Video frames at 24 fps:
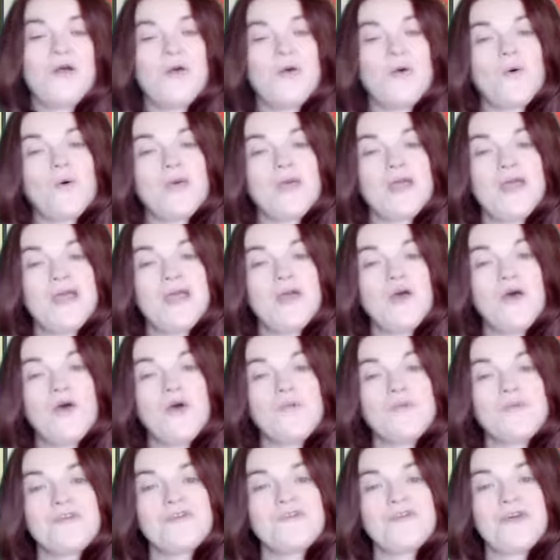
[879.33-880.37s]
Okay,
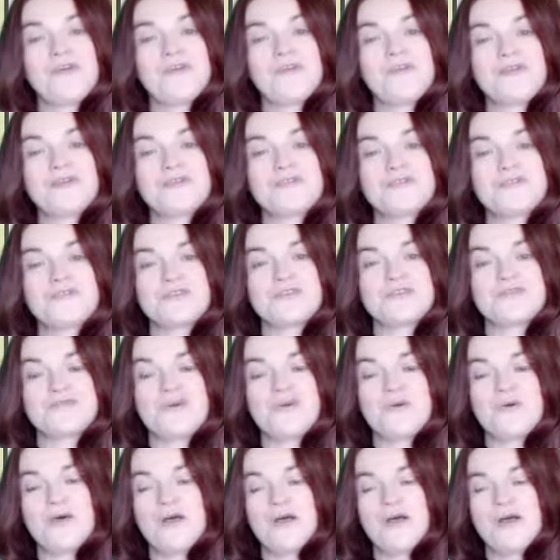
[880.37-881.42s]
hope you found this useful.
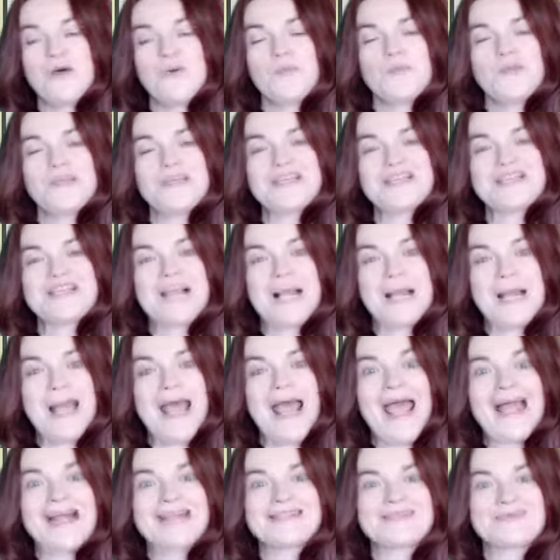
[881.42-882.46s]
Please
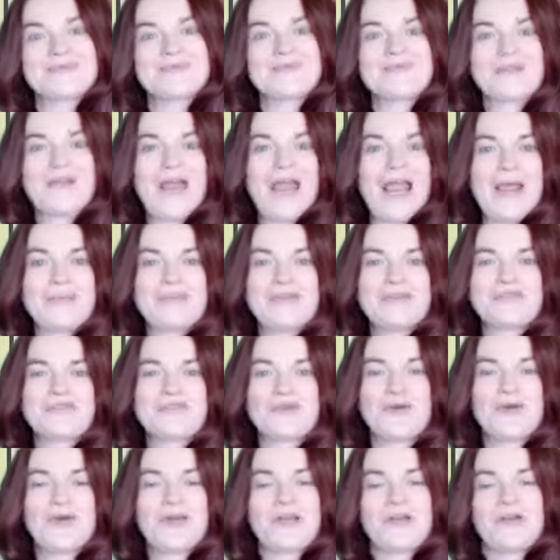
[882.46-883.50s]
like, subscribe and
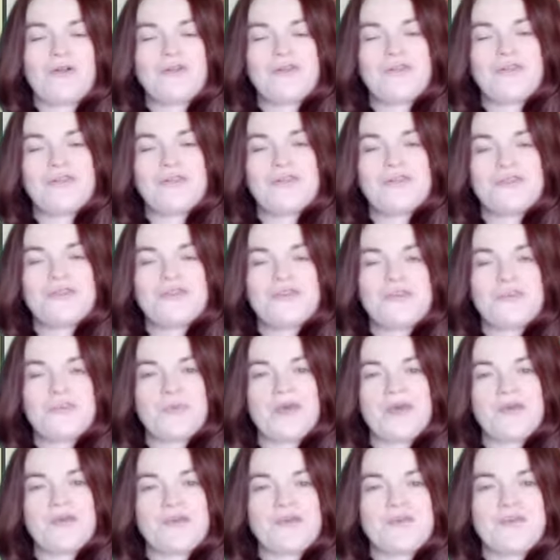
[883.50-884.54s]
join on the YouTube
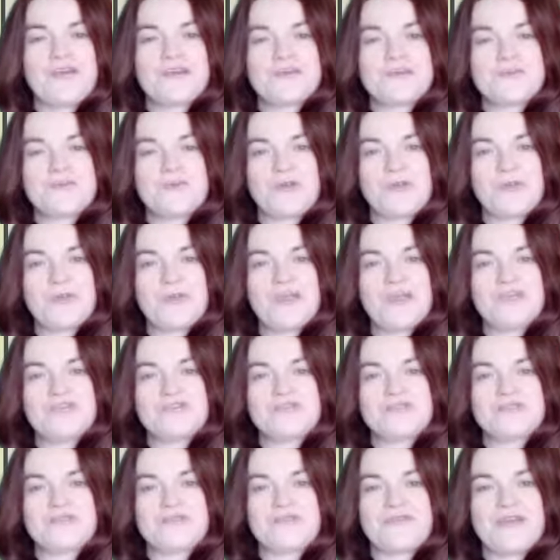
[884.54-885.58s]
and Facebook
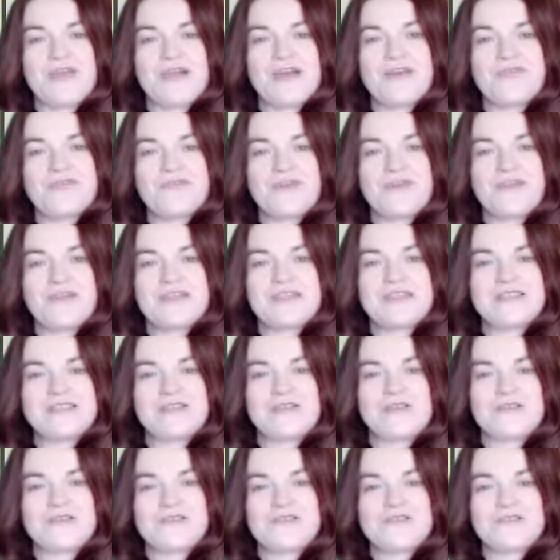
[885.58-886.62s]
pages if you haven't already
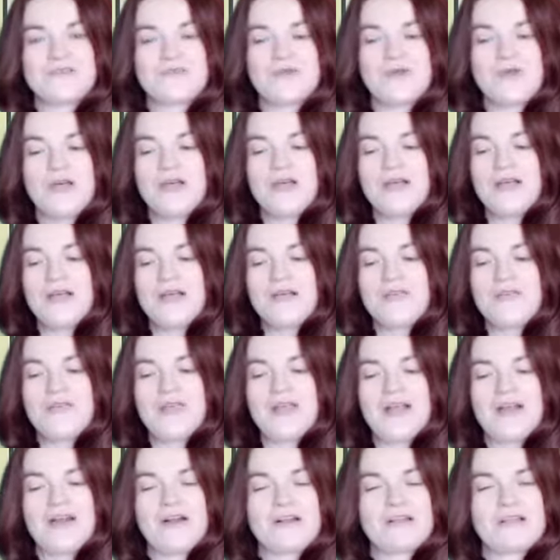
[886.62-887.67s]
done so.
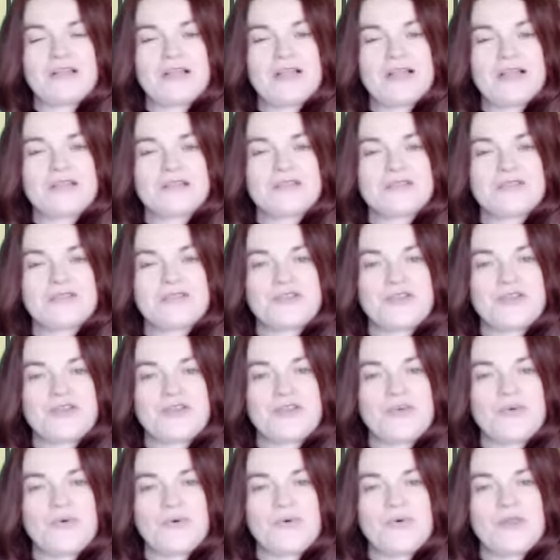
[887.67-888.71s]
There are the links to the
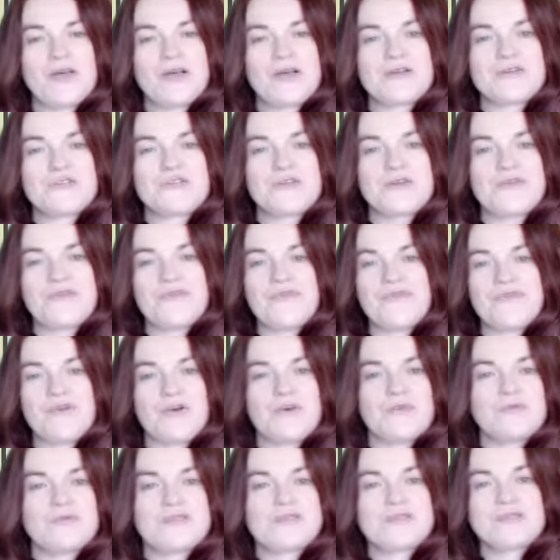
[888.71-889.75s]
Google Classroom for
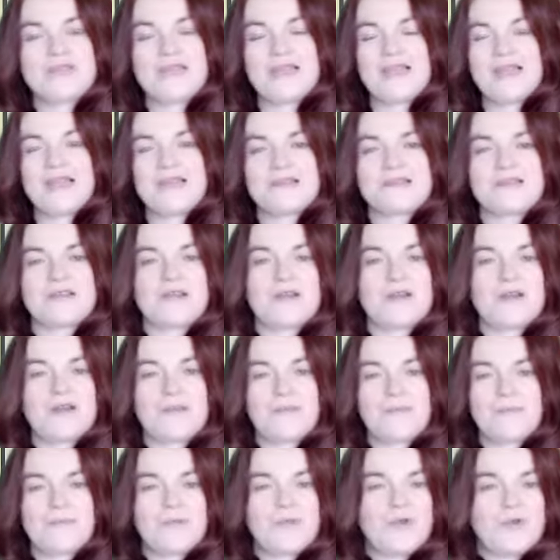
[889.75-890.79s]
all the slides and the,
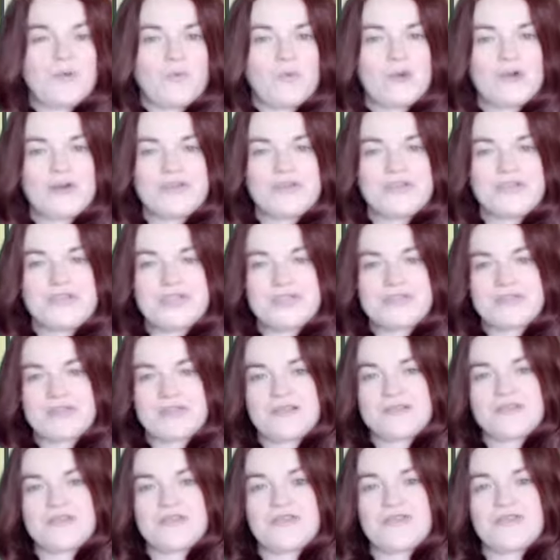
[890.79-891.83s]
you know, worksheets,
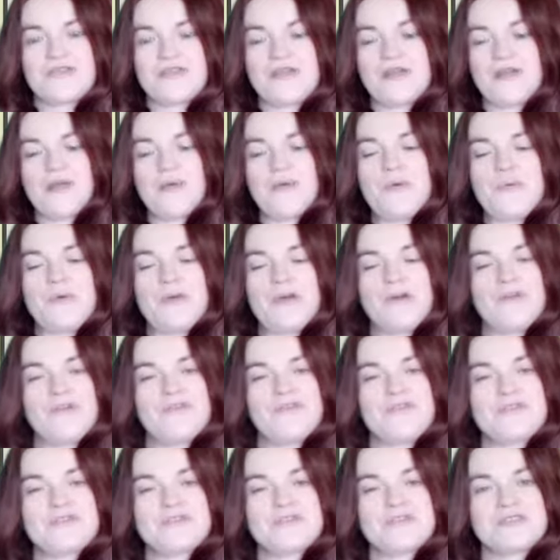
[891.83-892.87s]
that sort of thing, a wee bit of
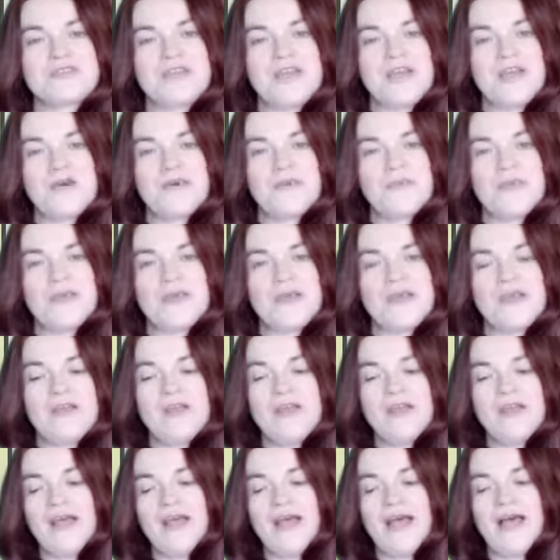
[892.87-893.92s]
revision to help you.
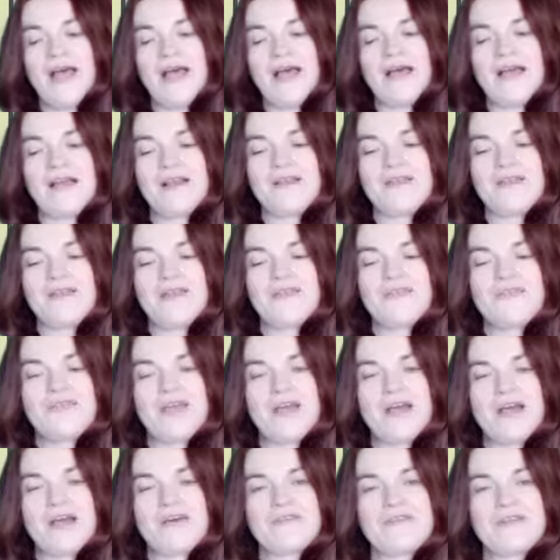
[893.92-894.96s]
And if you
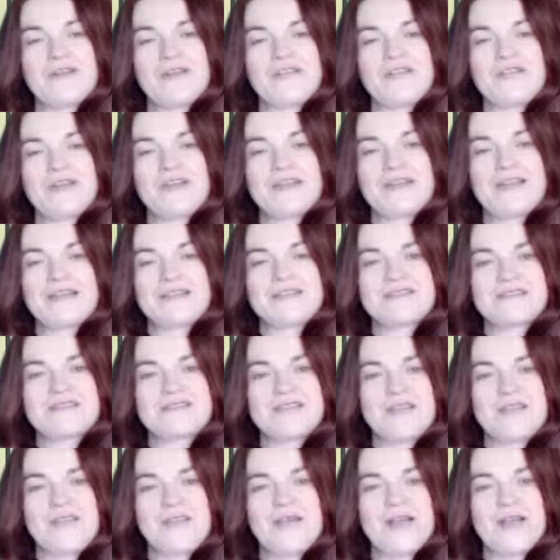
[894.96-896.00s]
haven't, if you'd like to
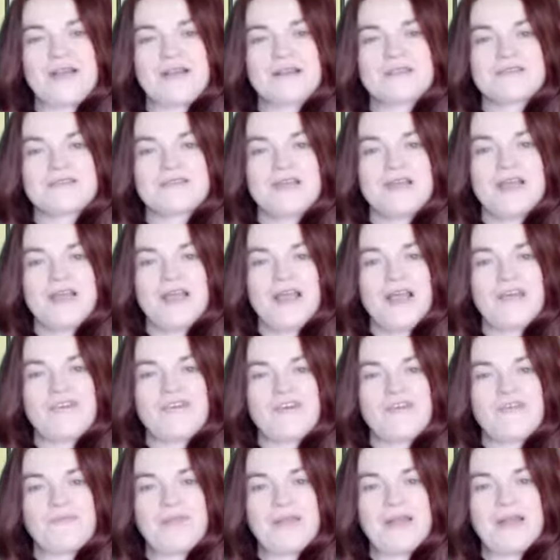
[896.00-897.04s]
say thanks, if
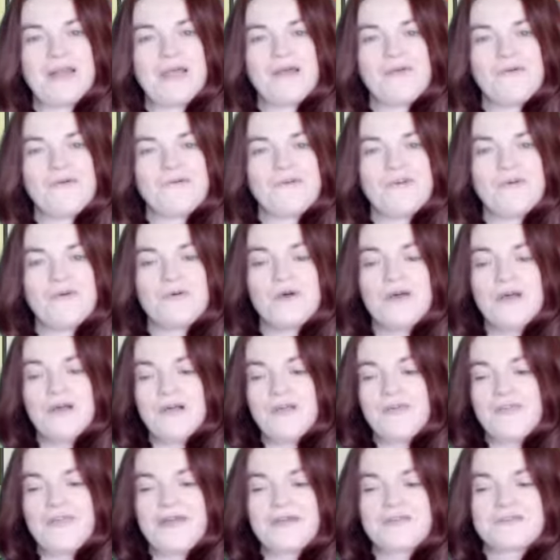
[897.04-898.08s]
I've been helpful,
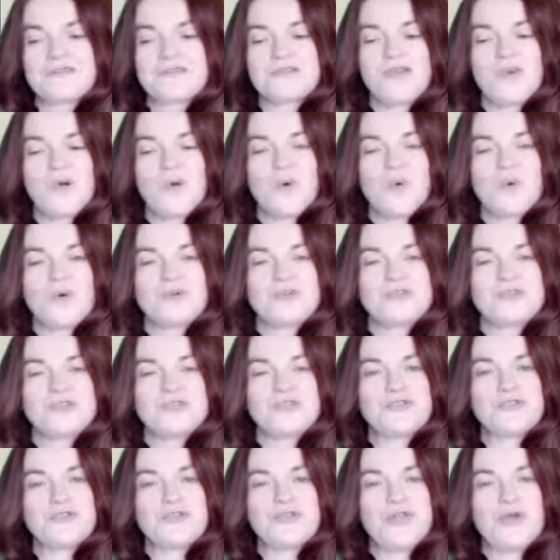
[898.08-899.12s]
that's what to
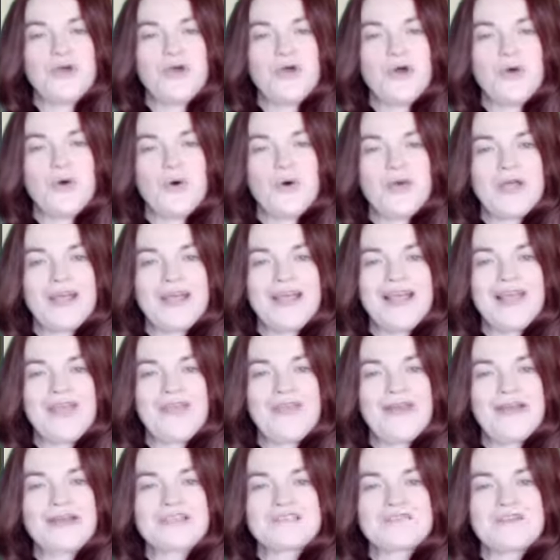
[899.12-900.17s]
do. Okay,
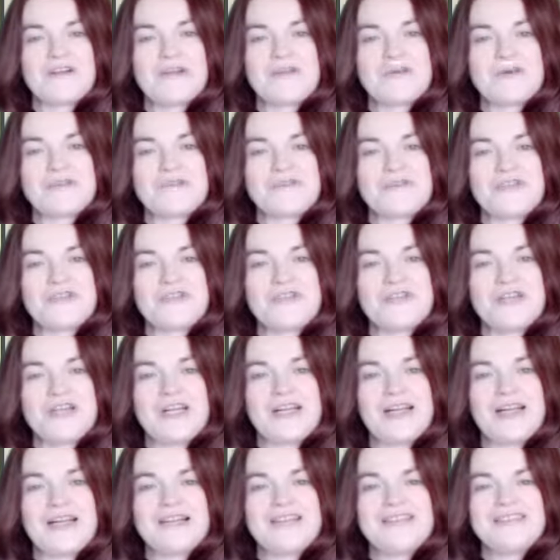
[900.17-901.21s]
thanks very much for tuning
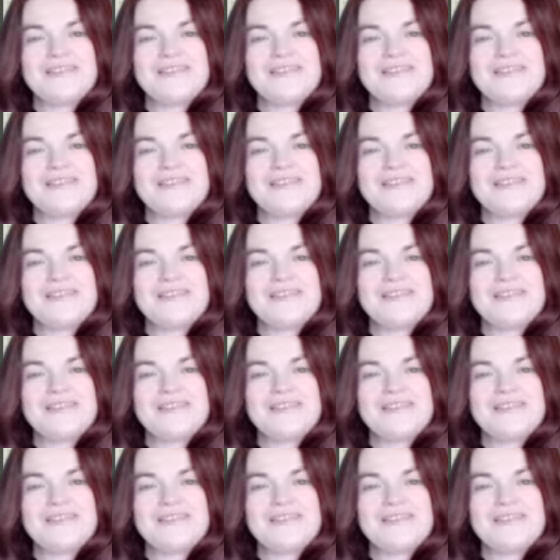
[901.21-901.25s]
in.